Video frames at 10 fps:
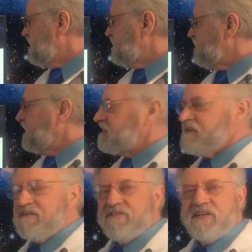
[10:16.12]
So
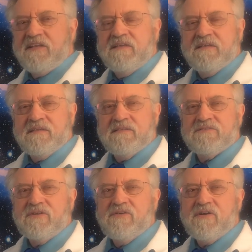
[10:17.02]
relativity is
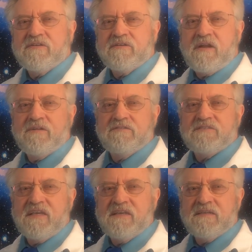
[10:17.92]
no harder to
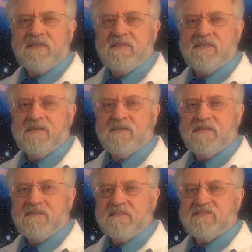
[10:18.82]
understand
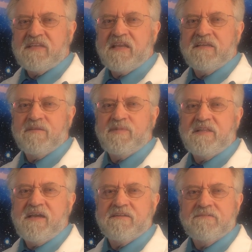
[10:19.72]
than standing up a
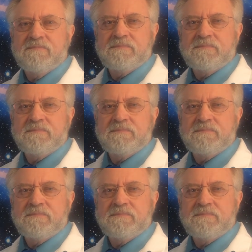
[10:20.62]
ladder.